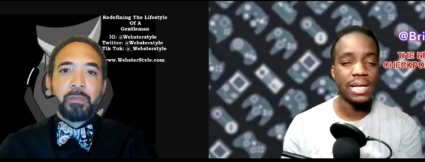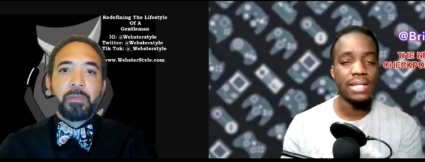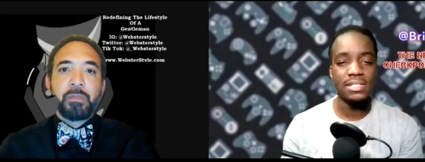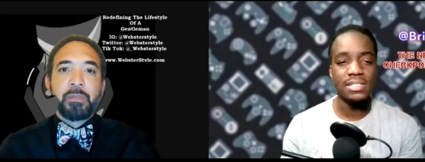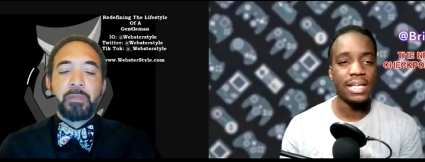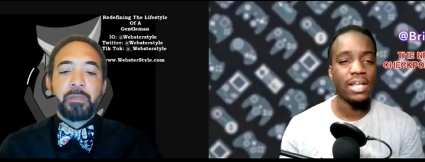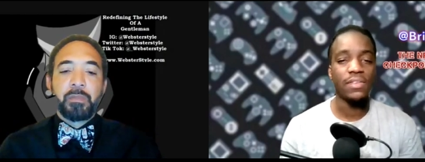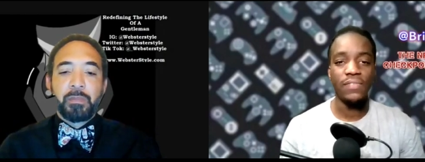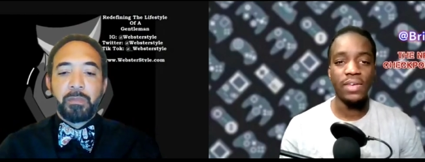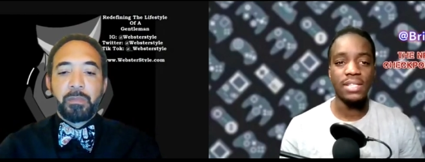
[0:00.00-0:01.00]
Speaker 1: like sound
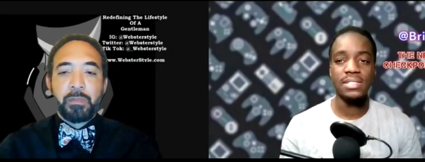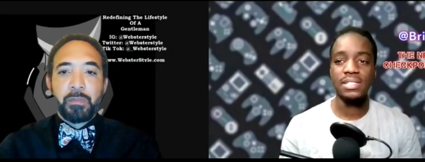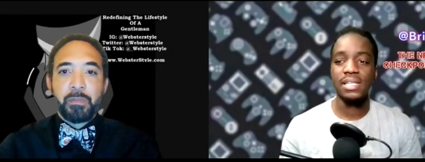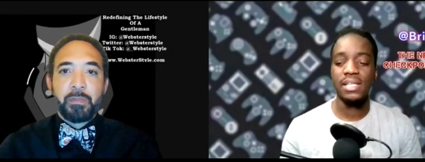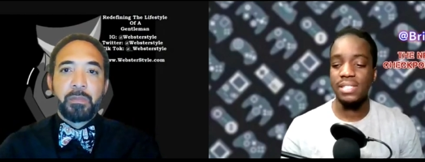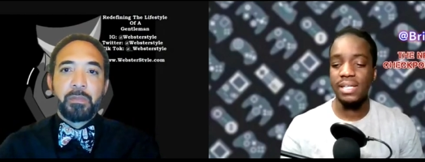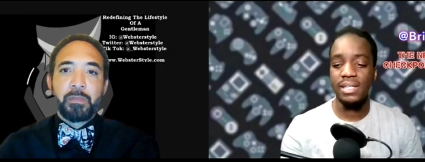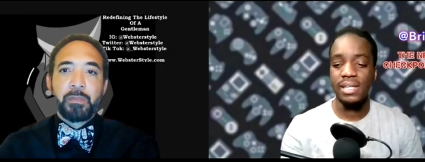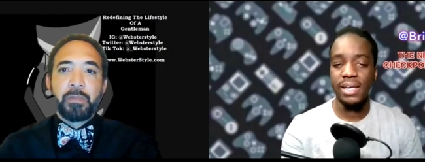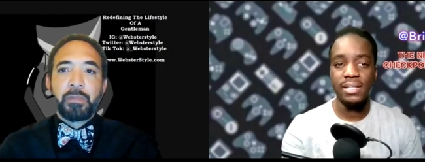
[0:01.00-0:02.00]
effects and things
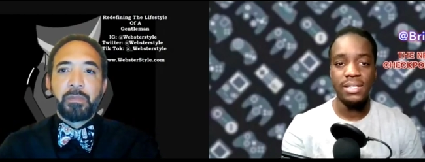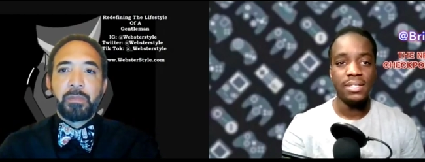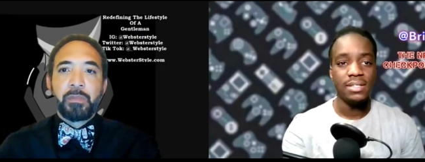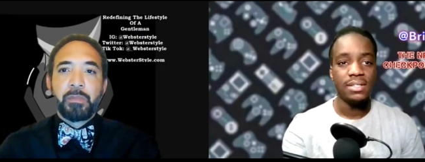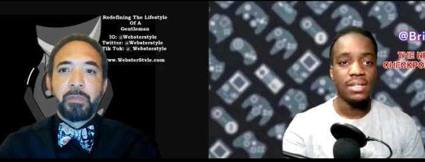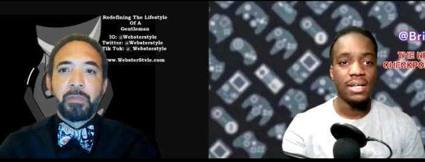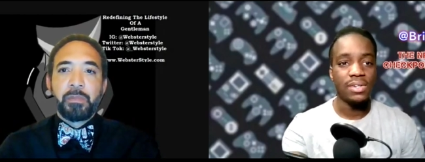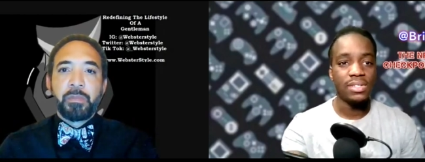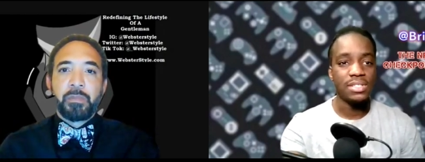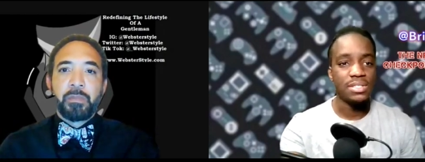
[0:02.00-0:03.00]
like that.
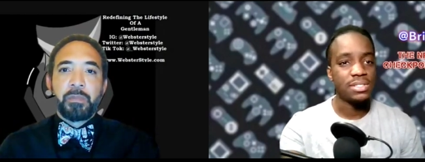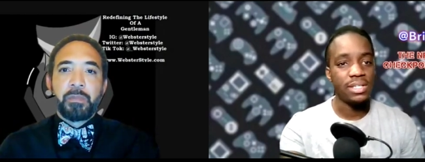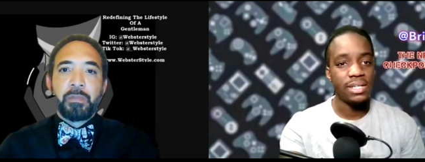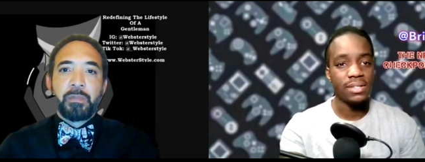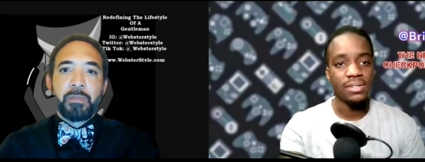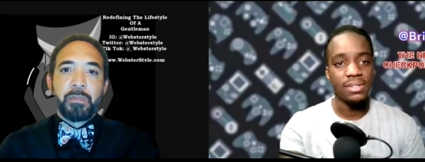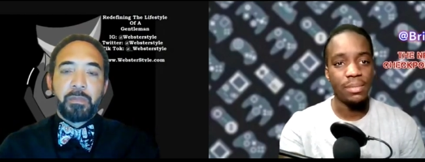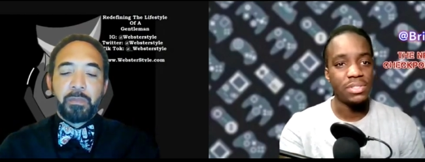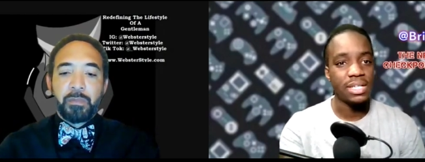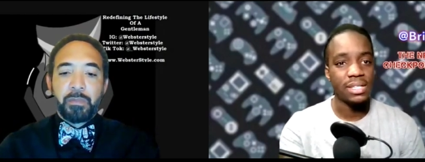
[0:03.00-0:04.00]
I'll this yeah, I'm
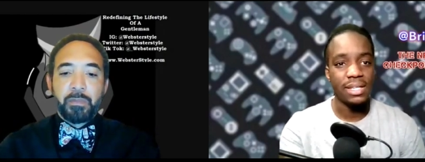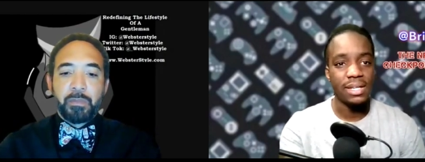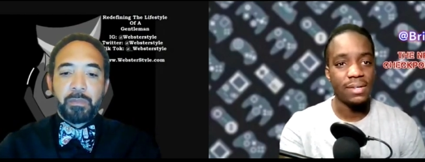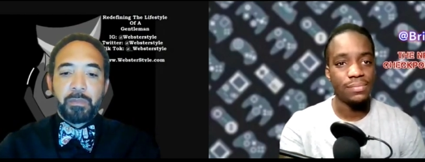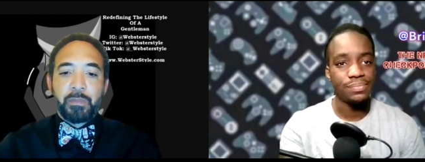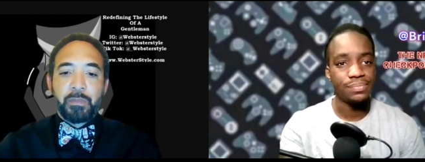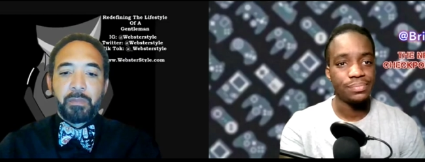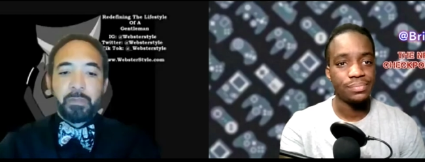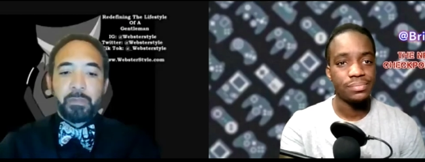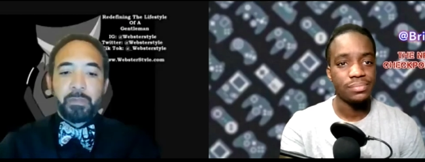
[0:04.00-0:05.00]
gonna check that out.
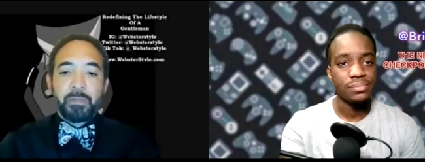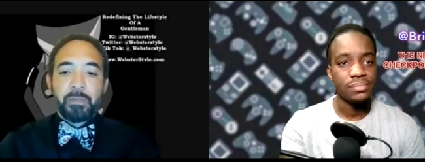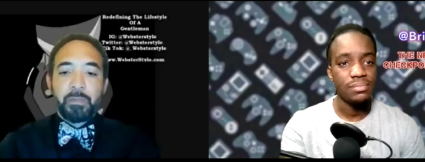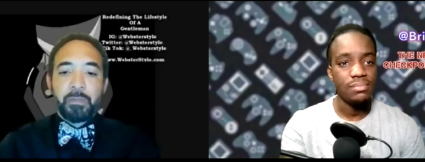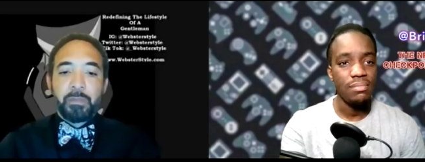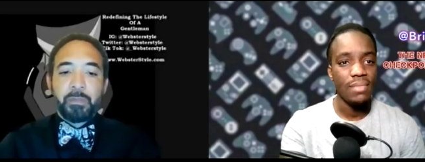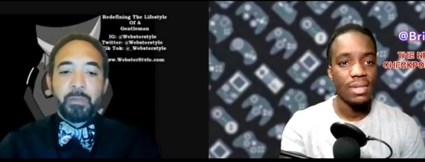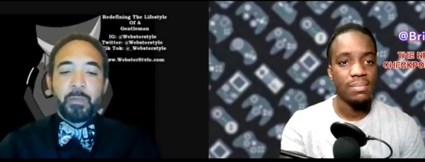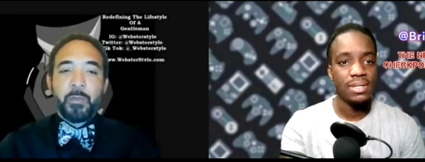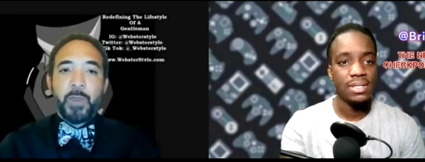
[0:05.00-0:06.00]

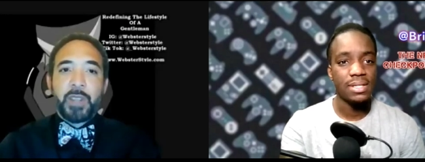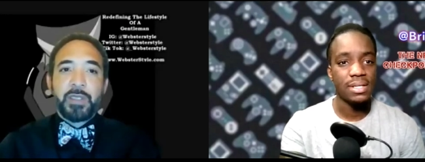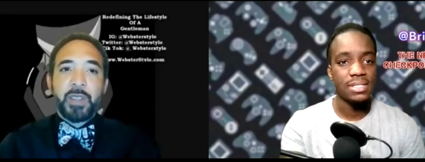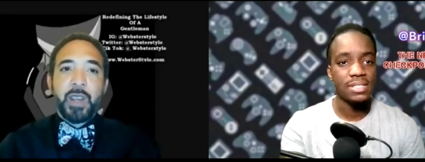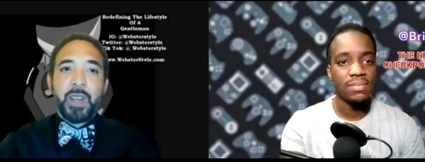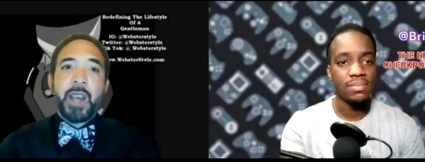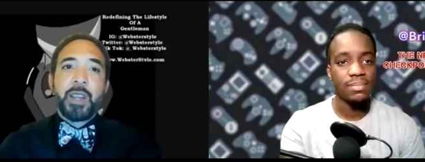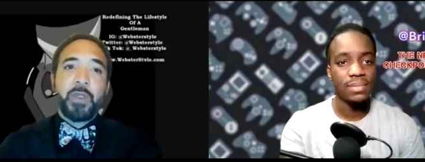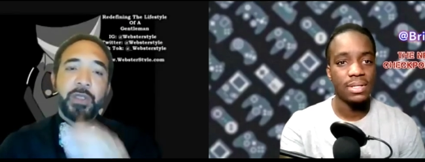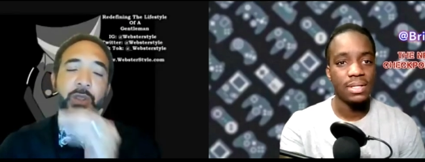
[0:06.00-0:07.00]
Speaker 2: Because... Right, yeah, I agree.
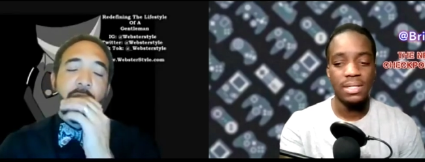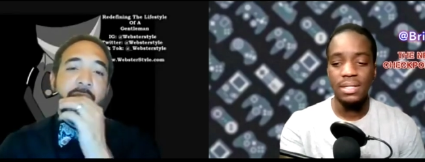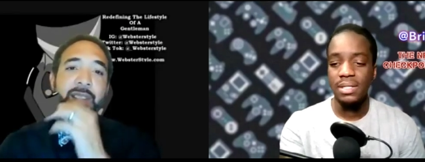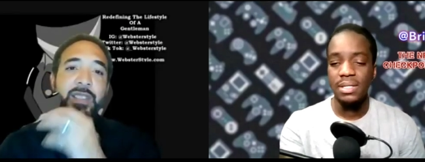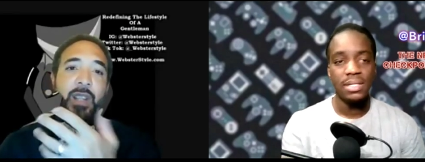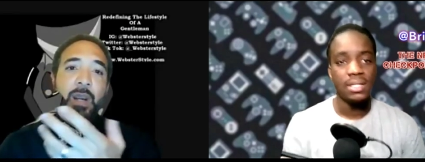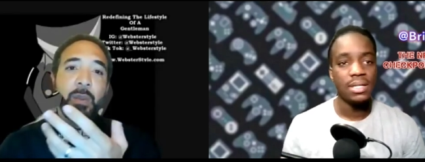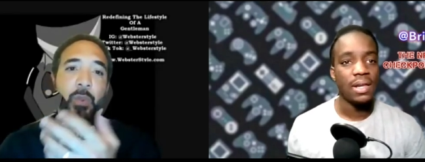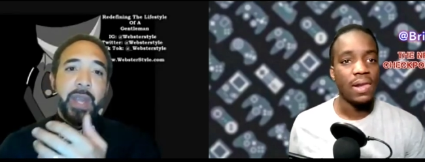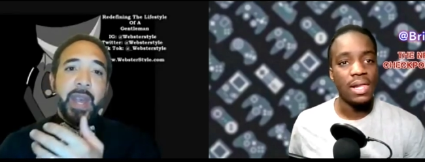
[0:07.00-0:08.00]
So next up
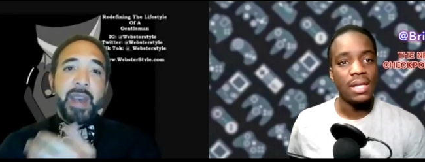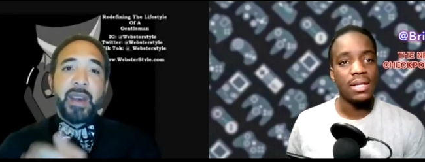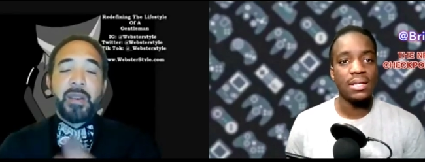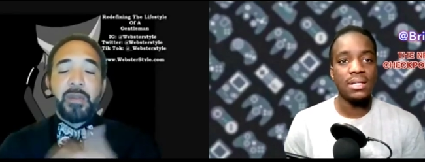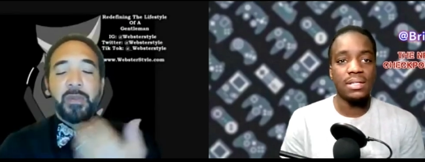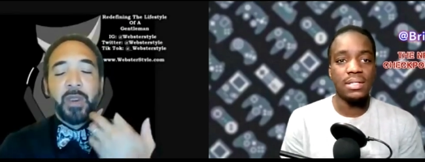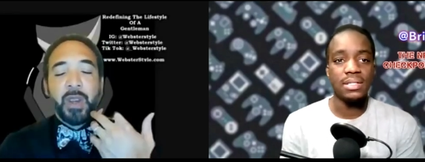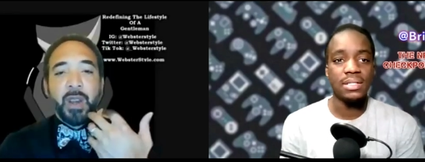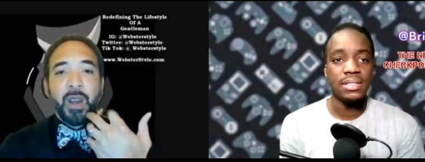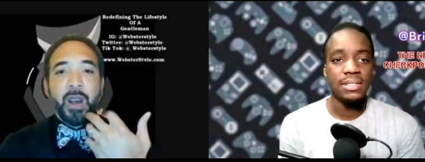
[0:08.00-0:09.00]
we have
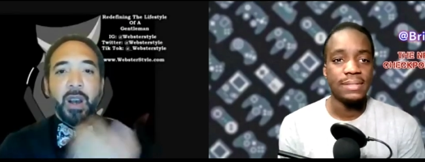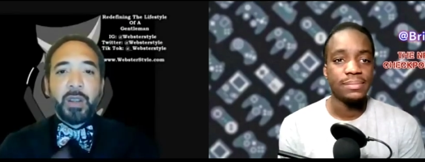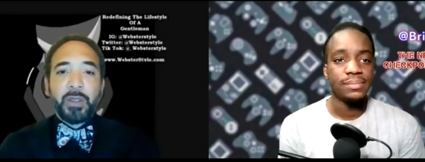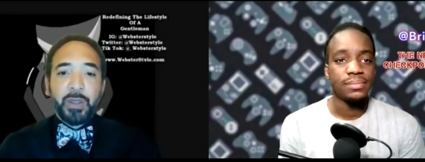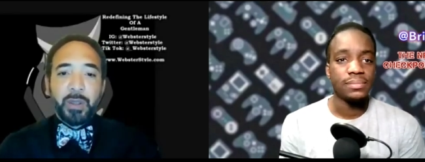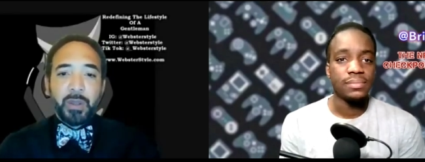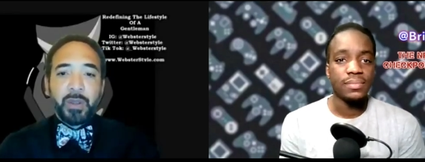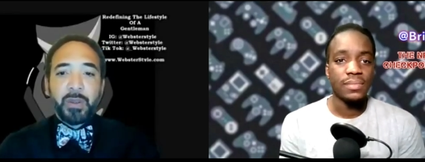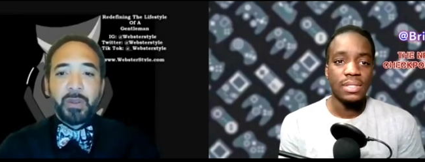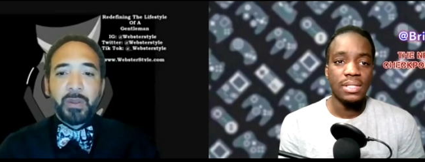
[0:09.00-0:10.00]

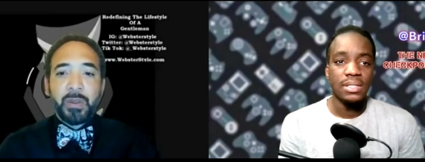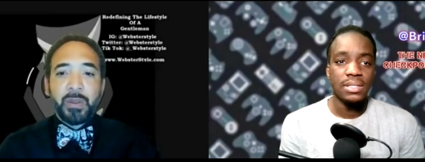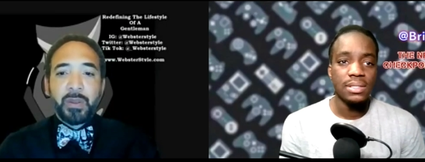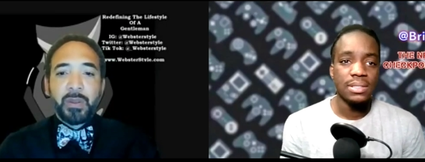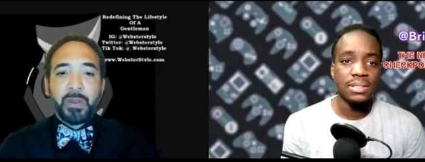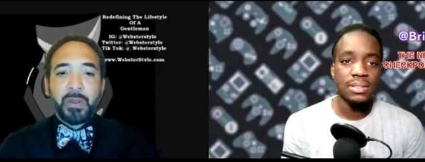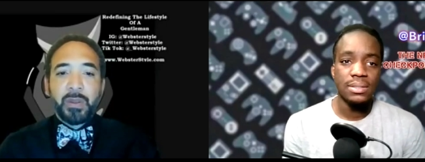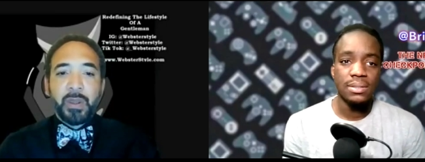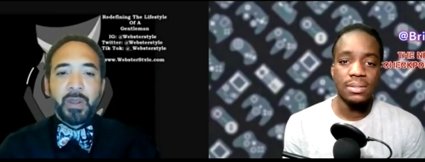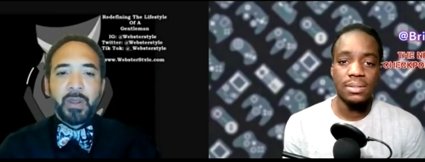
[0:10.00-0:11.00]
Under
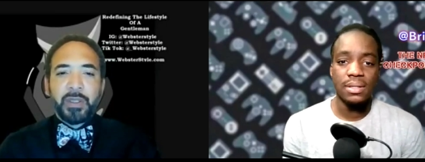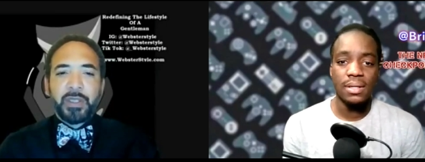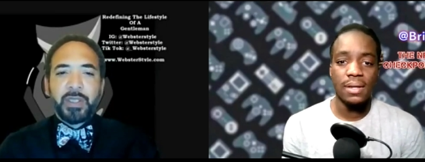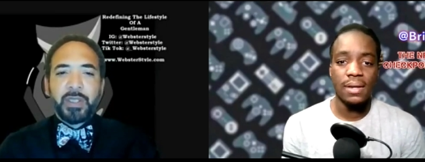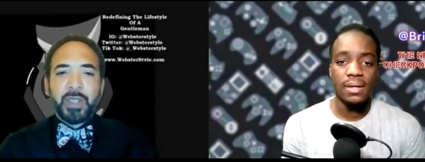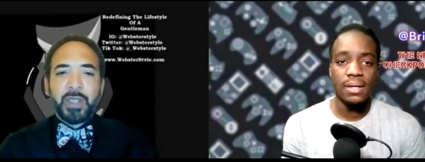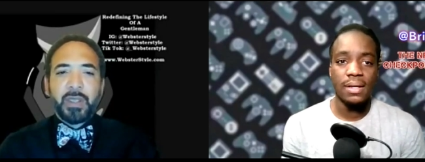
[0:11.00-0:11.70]
the Sea.